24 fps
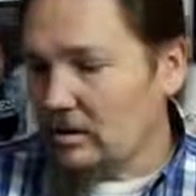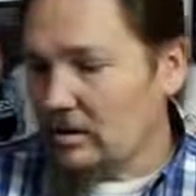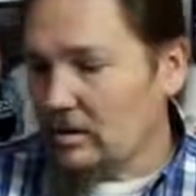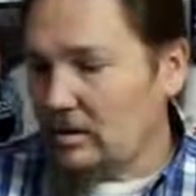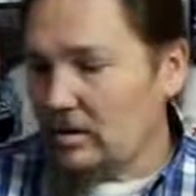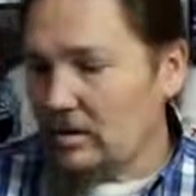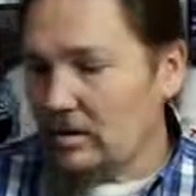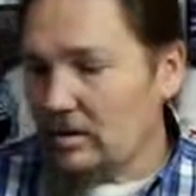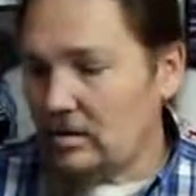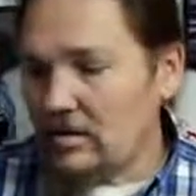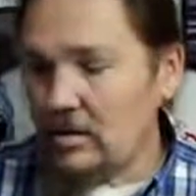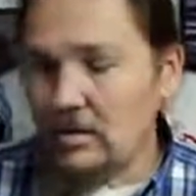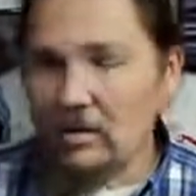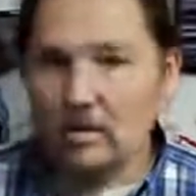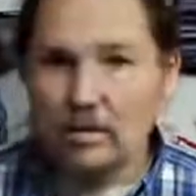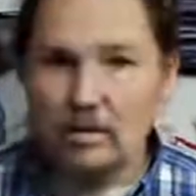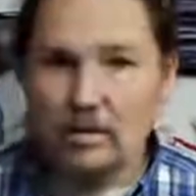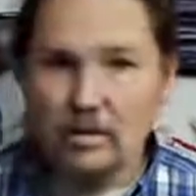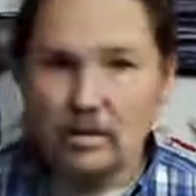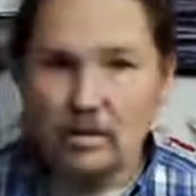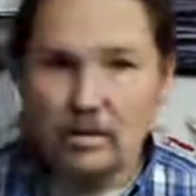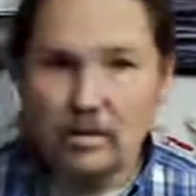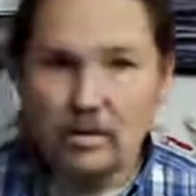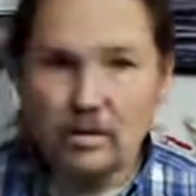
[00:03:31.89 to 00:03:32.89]
the
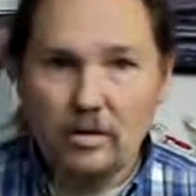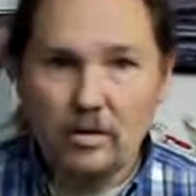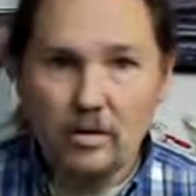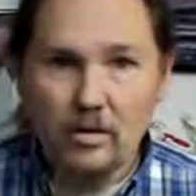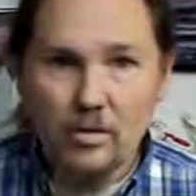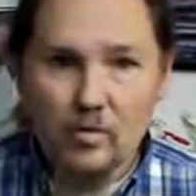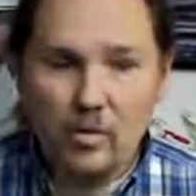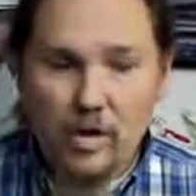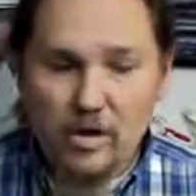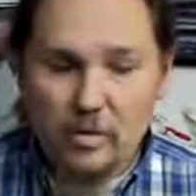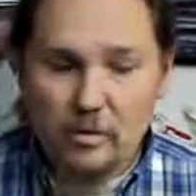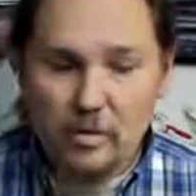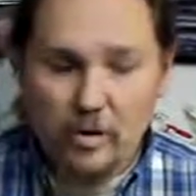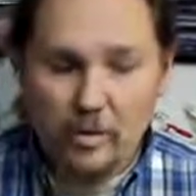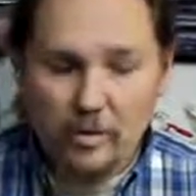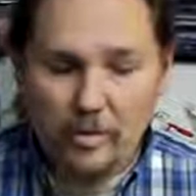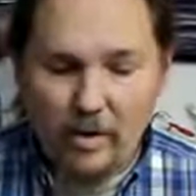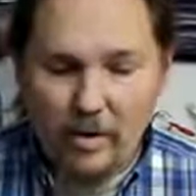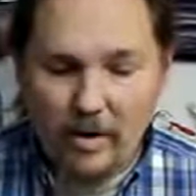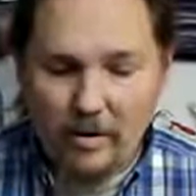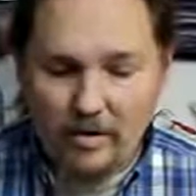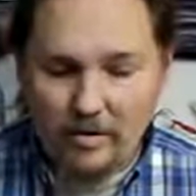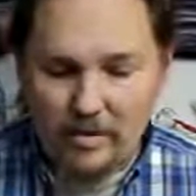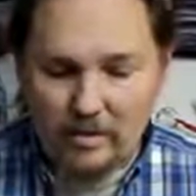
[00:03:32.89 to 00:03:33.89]
Raspberry
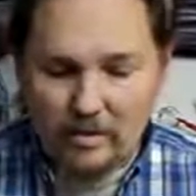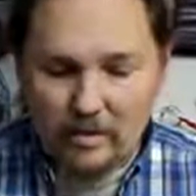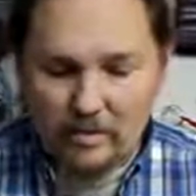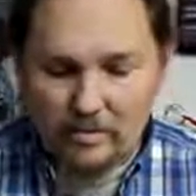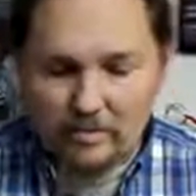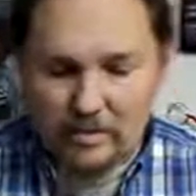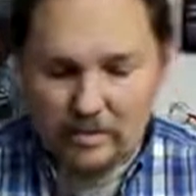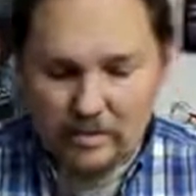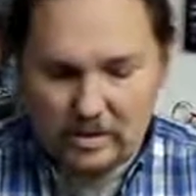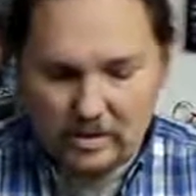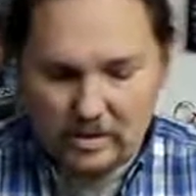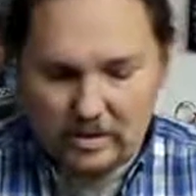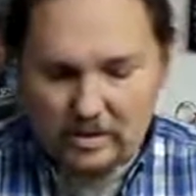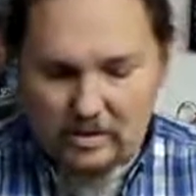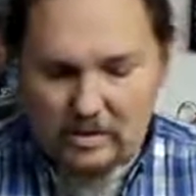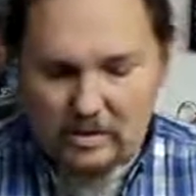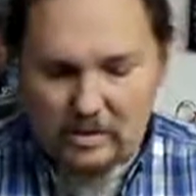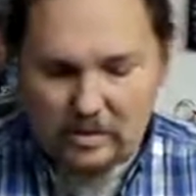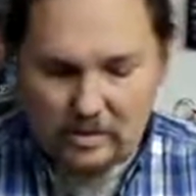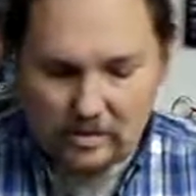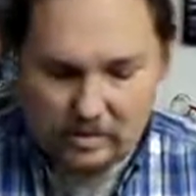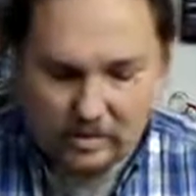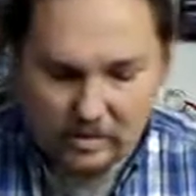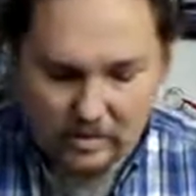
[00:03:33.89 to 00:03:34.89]
Pi that comes,
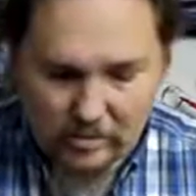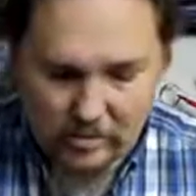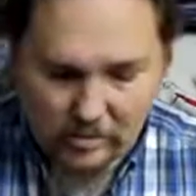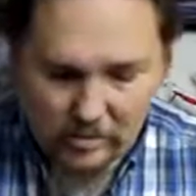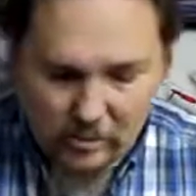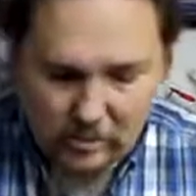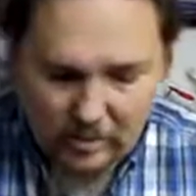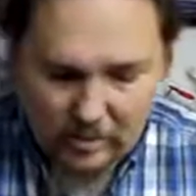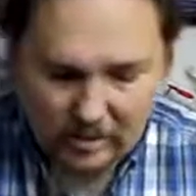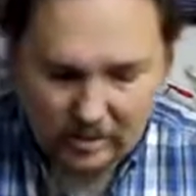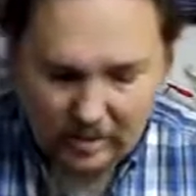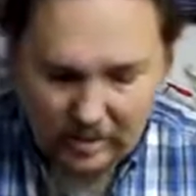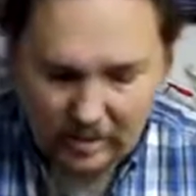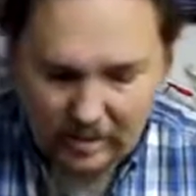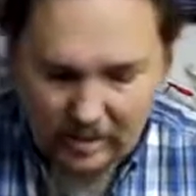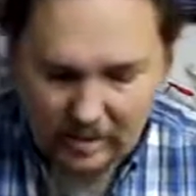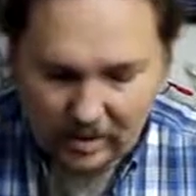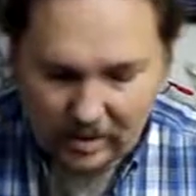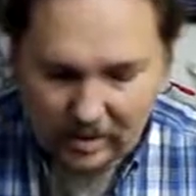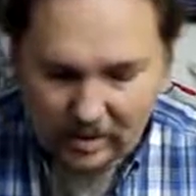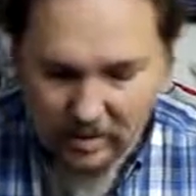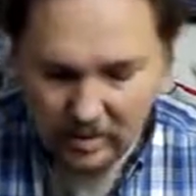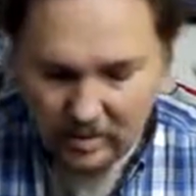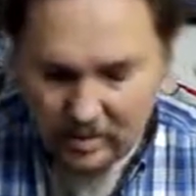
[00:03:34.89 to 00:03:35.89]
this
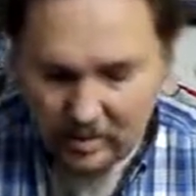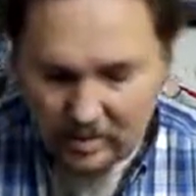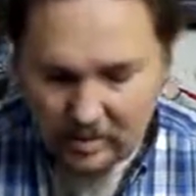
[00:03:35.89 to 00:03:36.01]
relay